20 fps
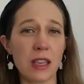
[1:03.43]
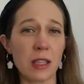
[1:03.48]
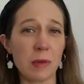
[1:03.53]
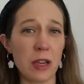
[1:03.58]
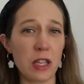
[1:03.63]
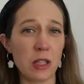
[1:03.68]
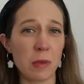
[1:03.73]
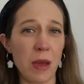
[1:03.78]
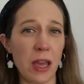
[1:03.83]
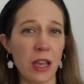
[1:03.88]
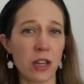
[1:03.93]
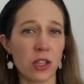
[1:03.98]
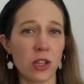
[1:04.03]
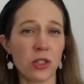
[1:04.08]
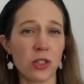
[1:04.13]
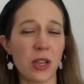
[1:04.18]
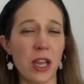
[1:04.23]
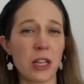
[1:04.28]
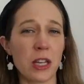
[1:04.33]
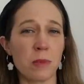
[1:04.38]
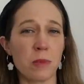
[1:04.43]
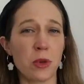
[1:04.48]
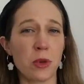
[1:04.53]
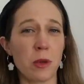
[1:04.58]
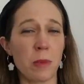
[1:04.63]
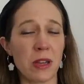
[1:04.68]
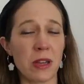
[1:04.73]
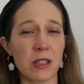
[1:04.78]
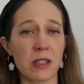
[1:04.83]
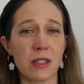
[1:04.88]
expansion pack shows you how to put
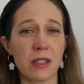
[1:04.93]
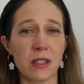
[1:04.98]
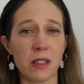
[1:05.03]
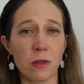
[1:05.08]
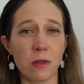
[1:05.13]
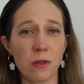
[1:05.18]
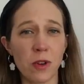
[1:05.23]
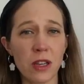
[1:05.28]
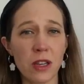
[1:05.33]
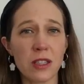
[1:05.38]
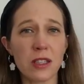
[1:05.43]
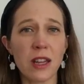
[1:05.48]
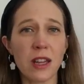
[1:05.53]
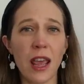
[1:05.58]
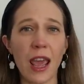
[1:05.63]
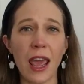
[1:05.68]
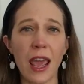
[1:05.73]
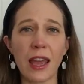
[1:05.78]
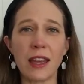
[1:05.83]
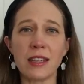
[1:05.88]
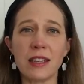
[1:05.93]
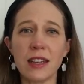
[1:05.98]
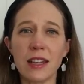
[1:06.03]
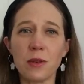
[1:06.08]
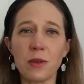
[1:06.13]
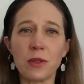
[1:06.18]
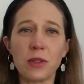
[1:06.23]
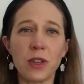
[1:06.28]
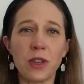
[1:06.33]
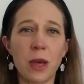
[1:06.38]
the buttons in the front, and
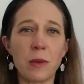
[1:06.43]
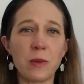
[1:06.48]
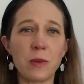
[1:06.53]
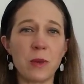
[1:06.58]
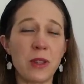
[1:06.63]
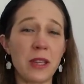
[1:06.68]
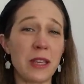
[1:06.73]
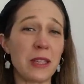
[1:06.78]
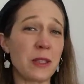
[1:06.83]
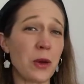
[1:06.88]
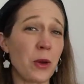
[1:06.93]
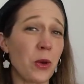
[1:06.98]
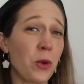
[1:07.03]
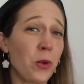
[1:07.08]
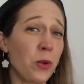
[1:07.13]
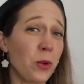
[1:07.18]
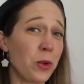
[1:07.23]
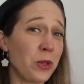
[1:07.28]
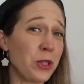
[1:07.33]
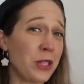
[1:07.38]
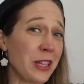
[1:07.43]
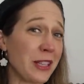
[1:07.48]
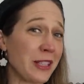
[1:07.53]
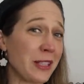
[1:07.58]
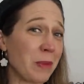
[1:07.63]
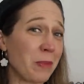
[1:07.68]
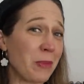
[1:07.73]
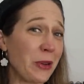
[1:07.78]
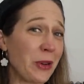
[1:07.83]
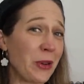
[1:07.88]
it also comes with these
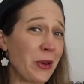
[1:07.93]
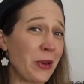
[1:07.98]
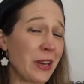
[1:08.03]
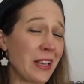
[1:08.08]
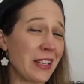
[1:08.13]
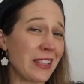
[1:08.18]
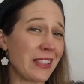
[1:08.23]
gorgeous balloon